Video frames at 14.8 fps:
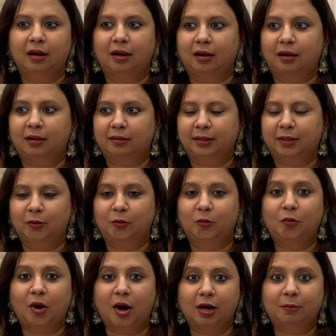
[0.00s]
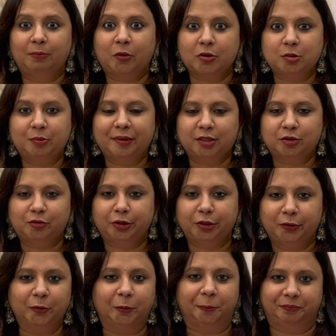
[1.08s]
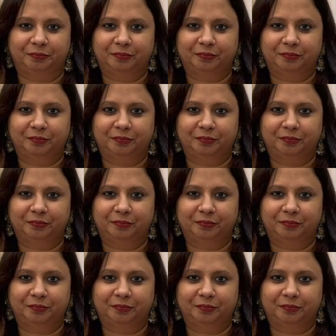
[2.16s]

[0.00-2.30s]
who are prospects for you,